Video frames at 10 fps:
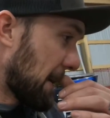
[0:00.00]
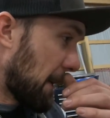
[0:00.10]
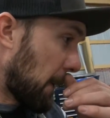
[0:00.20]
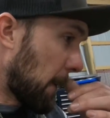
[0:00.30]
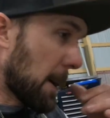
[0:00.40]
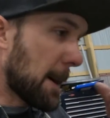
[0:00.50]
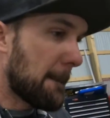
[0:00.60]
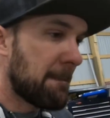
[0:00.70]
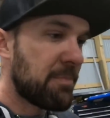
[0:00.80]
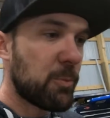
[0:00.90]

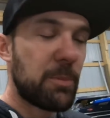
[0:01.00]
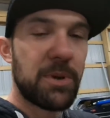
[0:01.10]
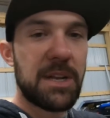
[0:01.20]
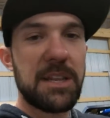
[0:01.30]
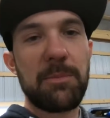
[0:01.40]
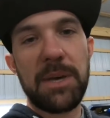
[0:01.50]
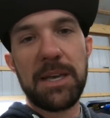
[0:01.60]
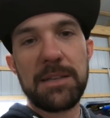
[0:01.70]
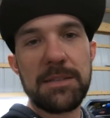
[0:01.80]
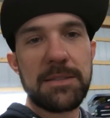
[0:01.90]
or we put it in the
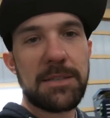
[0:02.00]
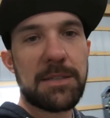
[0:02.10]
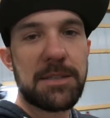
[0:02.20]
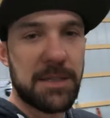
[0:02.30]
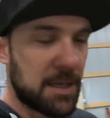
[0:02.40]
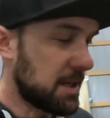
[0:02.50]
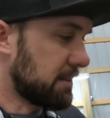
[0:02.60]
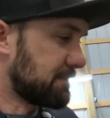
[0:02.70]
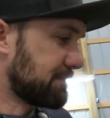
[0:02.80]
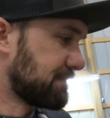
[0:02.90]
bed. I'm